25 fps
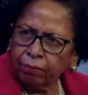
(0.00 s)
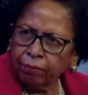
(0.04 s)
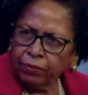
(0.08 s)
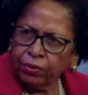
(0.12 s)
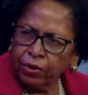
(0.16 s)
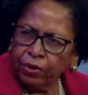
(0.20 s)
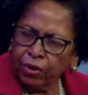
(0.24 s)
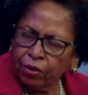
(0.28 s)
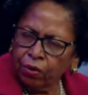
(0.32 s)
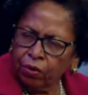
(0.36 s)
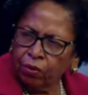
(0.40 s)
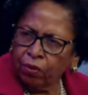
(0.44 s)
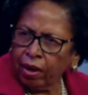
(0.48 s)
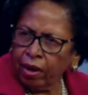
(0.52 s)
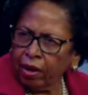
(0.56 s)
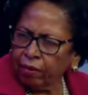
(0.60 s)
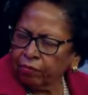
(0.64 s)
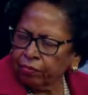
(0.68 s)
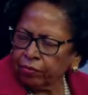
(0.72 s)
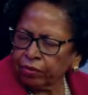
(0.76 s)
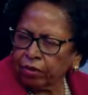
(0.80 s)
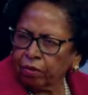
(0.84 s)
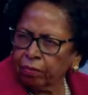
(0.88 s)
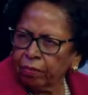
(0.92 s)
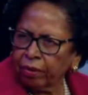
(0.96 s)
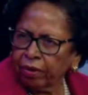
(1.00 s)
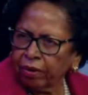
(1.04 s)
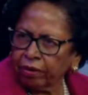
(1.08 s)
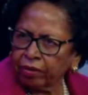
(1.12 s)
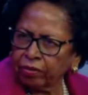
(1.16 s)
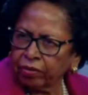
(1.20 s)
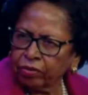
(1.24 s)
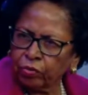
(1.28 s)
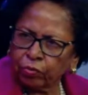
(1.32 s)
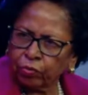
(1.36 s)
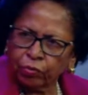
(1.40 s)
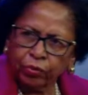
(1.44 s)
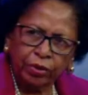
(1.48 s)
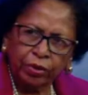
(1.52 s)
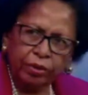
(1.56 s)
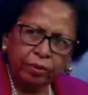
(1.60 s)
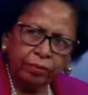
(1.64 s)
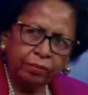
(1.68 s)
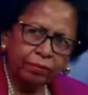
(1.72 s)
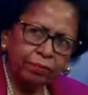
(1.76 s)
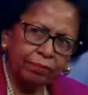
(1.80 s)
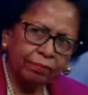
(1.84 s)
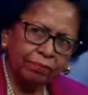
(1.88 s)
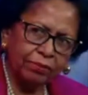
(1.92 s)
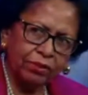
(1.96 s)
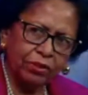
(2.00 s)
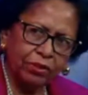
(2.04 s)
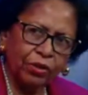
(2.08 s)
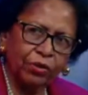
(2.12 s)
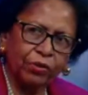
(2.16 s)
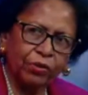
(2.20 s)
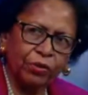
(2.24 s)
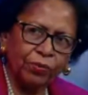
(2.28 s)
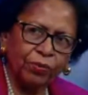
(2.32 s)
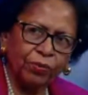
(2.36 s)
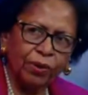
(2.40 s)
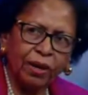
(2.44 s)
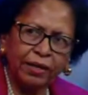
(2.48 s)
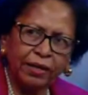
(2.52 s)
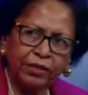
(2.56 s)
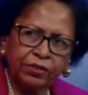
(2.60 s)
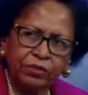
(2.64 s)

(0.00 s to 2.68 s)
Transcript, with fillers: no African Americans were to go to Rice.